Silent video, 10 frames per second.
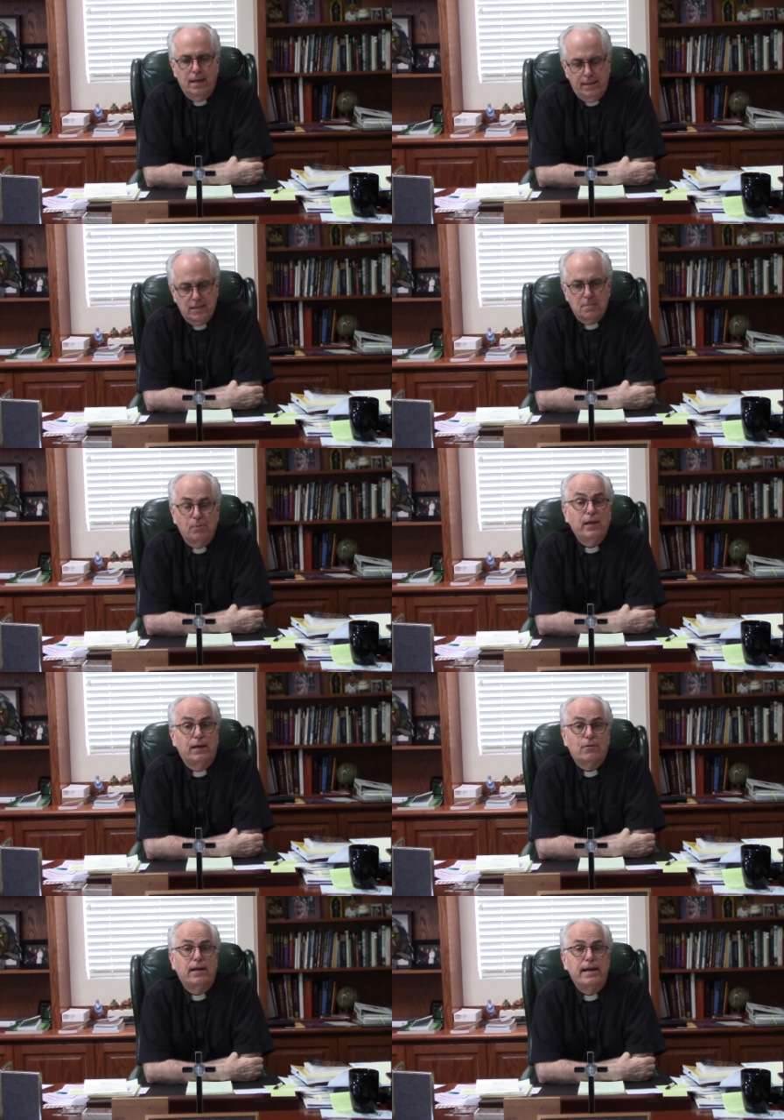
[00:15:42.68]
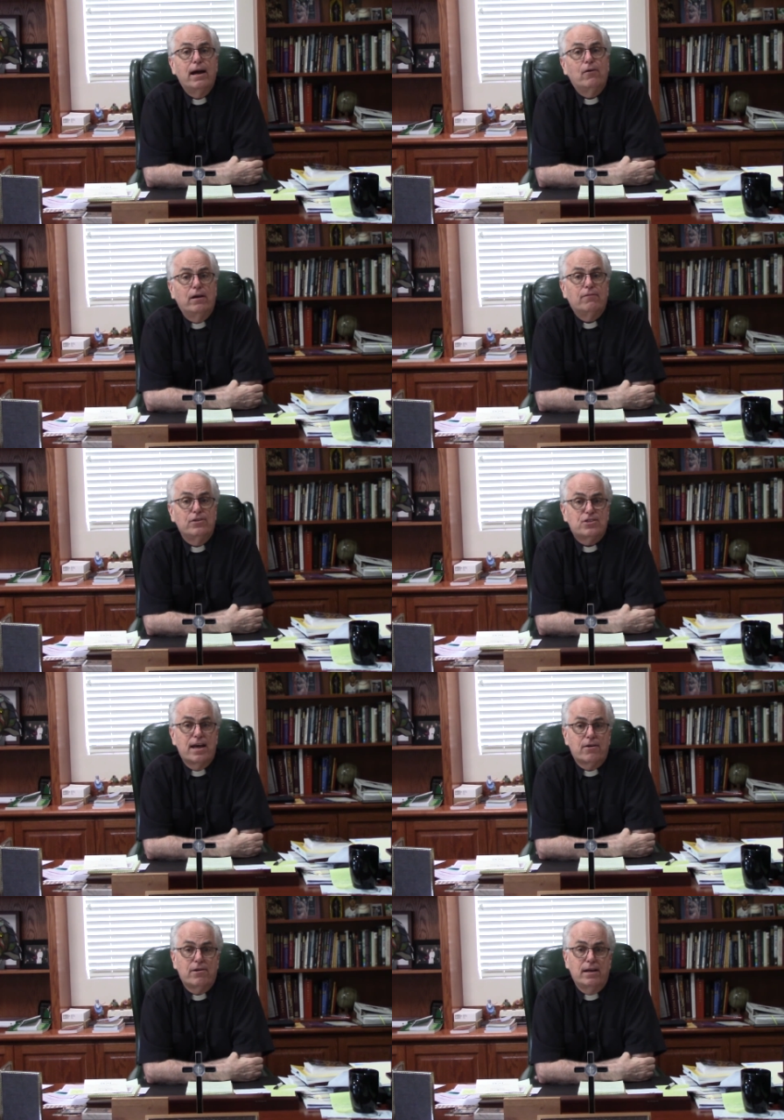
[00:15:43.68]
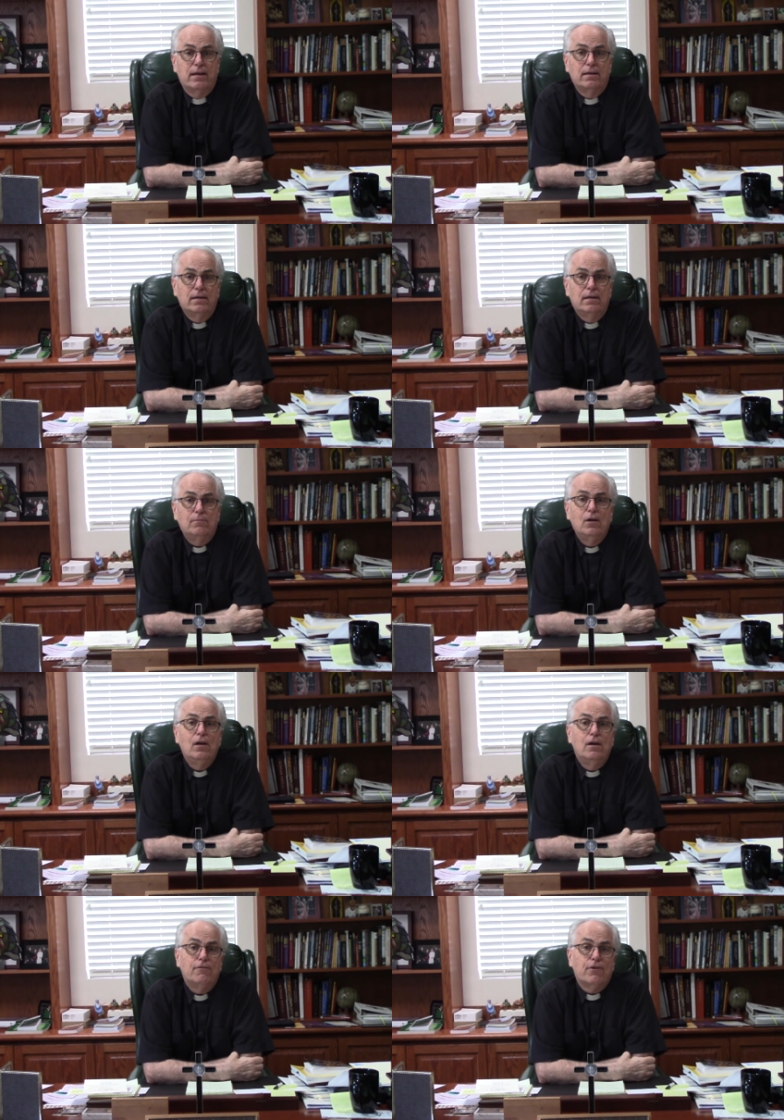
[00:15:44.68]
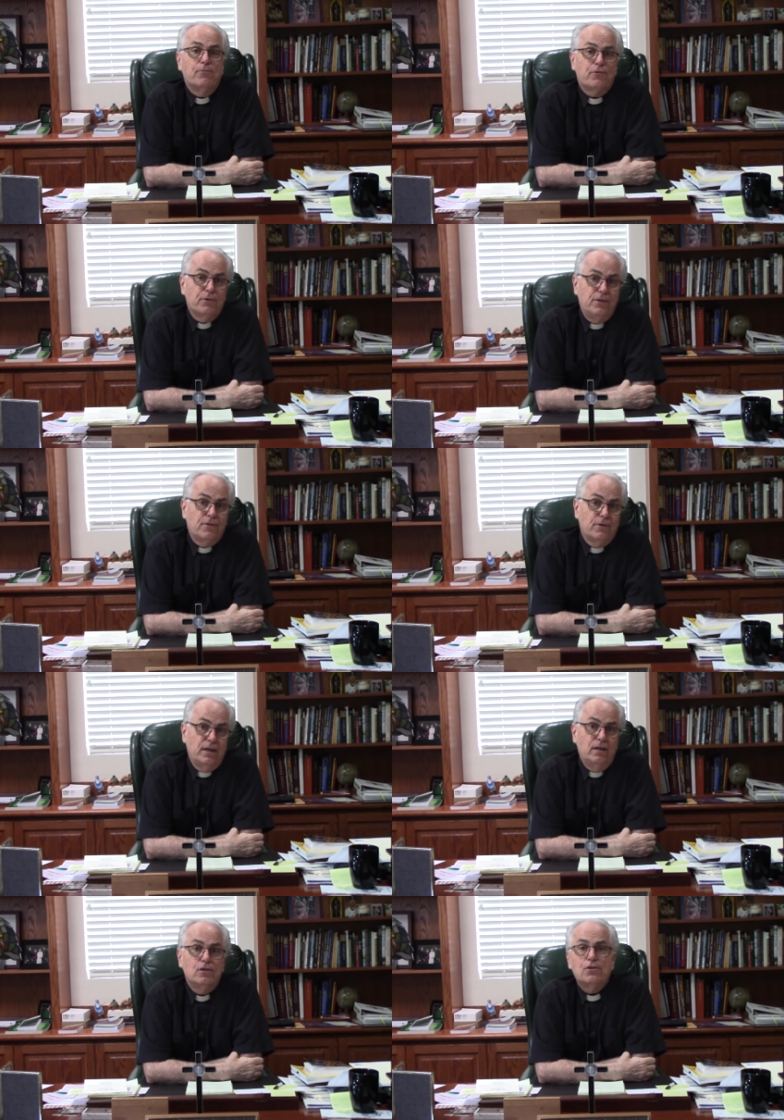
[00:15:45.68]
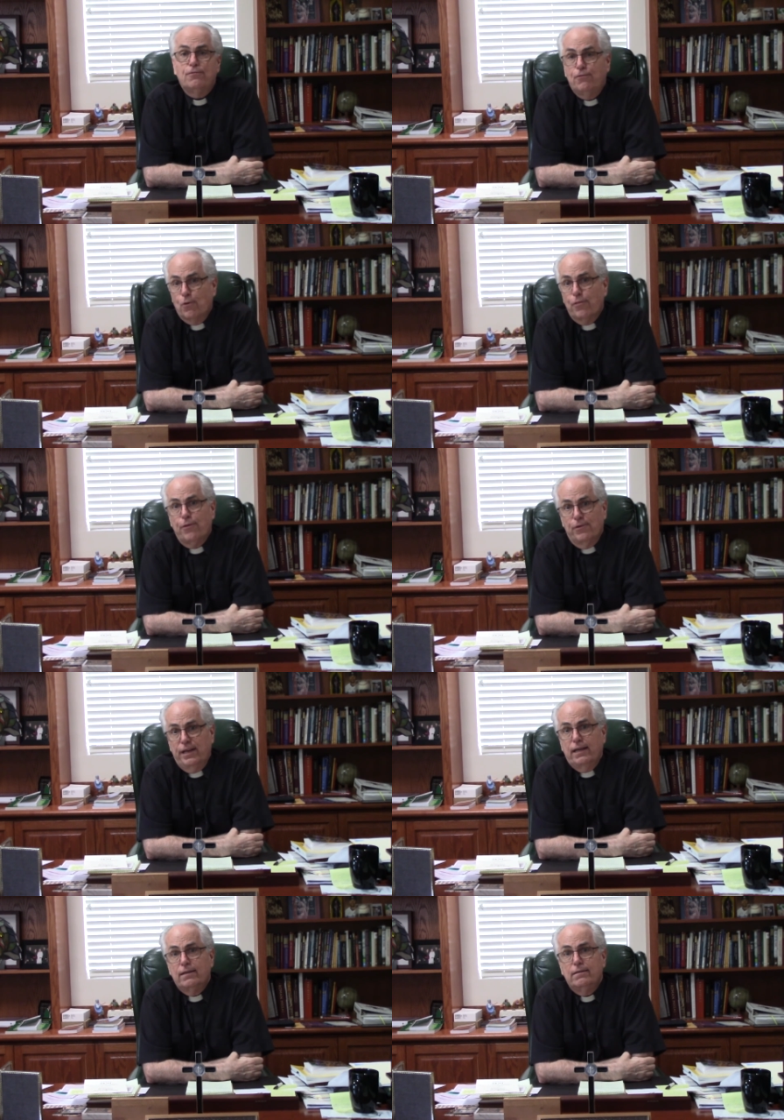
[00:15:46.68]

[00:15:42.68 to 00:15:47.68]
that's the plan right now, every Saturday um, from 3:30 to 4:30.